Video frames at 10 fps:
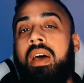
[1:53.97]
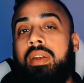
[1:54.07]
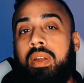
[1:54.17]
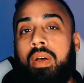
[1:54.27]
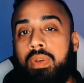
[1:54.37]

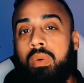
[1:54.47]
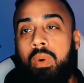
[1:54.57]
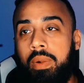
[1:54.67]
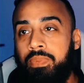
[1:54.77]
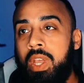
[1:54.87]
another
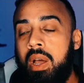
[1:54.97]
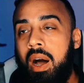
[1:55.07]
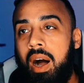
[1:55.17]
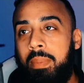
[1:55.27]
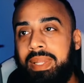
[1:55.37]
one,
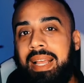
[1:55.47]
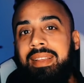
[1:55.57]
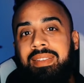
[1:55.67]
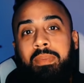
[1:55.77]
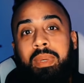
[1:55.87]
uh, but that
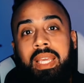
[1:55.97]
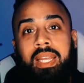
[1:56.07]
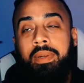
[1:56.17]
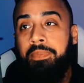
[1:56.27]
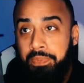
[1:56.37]
doesn't
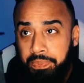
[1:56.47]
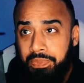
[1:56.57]
mean